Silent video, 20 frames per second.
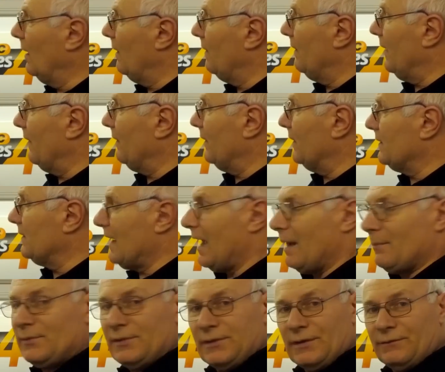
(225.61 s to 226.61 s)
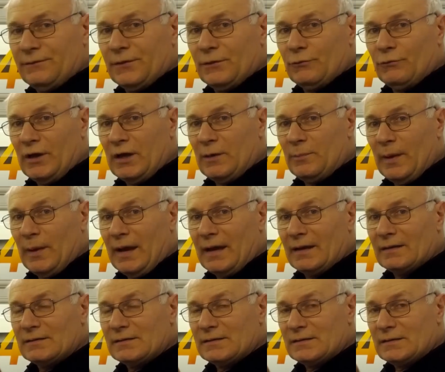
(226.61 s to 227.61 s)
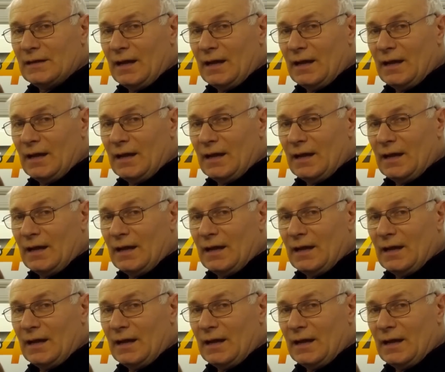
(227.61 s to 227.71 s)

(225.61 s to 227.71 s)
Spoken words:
than the depth of the rebates